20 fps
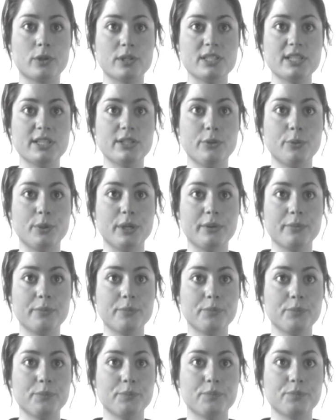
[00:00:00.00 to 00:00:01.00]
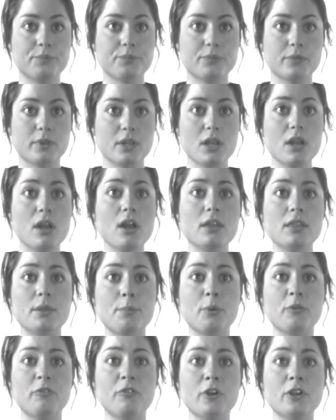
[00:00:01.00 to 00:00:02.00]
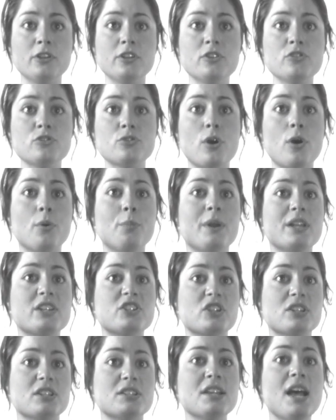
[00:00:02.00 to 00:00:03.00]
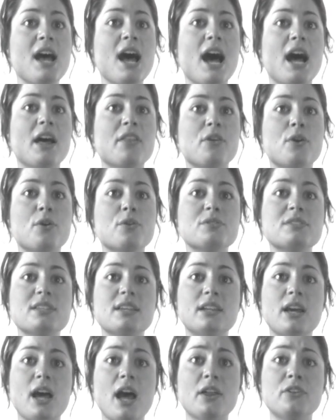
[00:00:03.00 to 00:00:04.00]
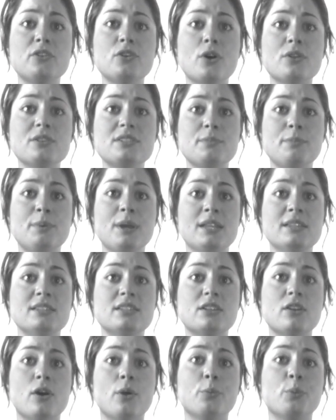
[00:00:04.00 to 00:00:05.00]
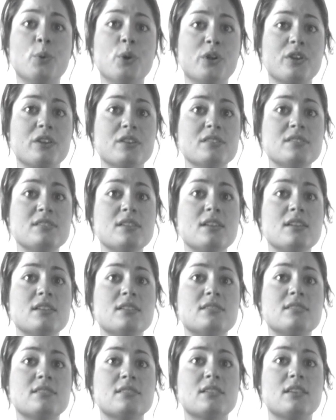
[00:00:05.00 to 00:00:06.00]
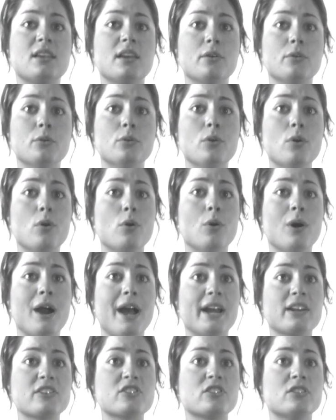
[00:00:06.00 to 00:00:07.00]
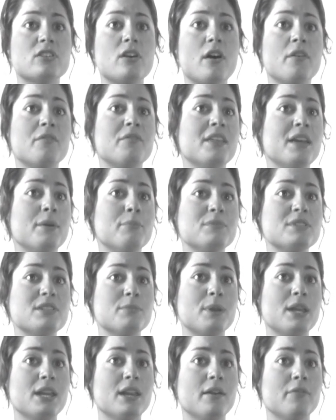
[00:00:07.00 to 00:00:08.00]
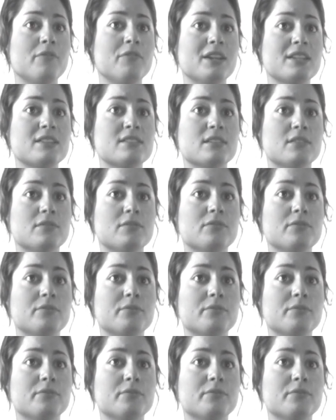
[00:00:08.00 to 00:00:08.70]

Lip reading: continuing. The preferred control measures are those that are not dependent on workers' skill or action of them to be effective.